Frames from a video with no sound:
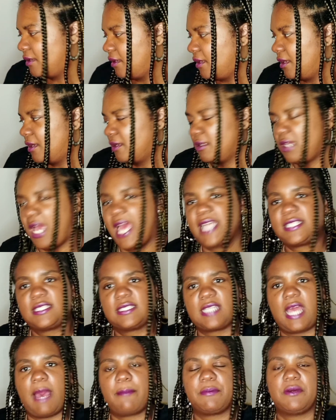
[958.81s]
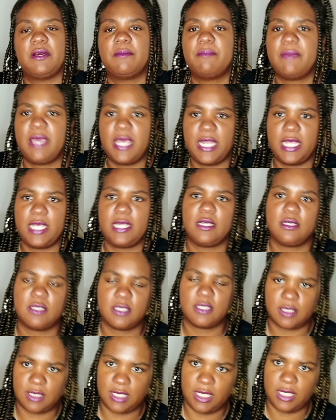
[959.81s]
I stopped committing to
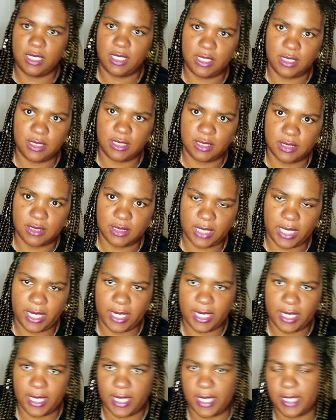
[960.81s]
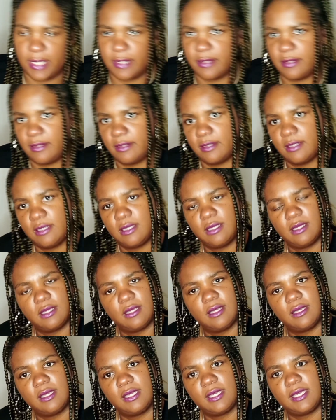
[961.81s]
things. And
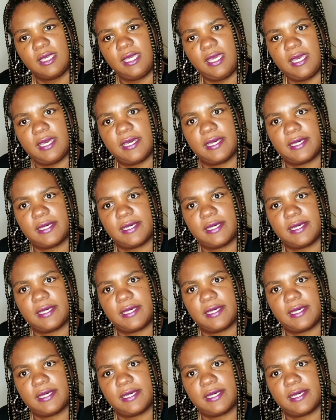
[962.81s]
yeah,